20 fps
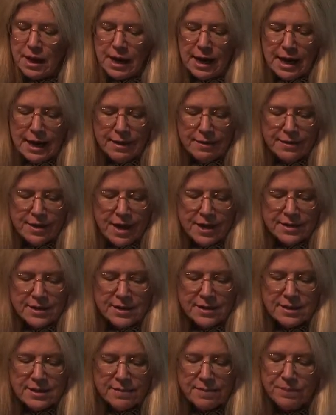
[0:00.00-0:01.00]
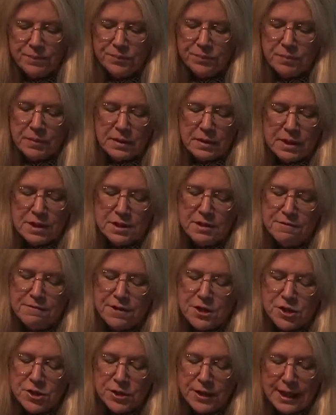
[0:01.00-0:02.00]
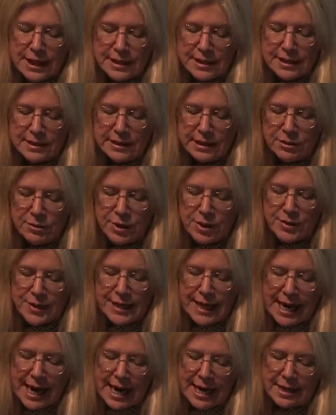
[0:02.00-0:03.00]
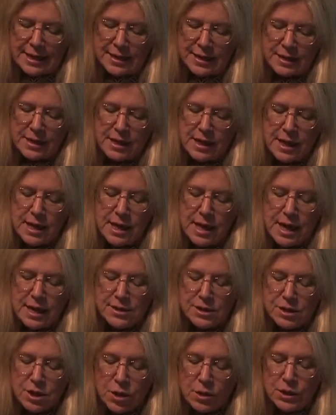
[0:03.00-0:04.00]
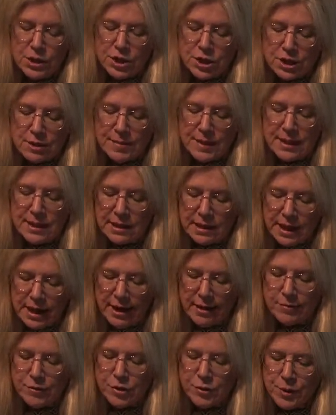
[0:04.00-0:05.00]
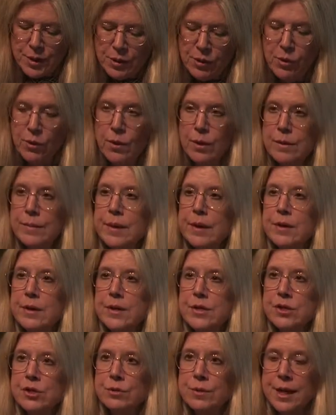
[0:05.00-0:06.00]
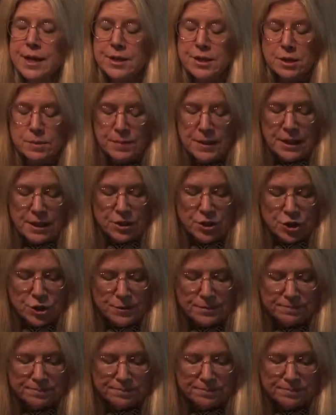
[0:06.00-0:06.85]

And thus, this official Hindi literary canon has no legitimate claim to record Mira's direct speech.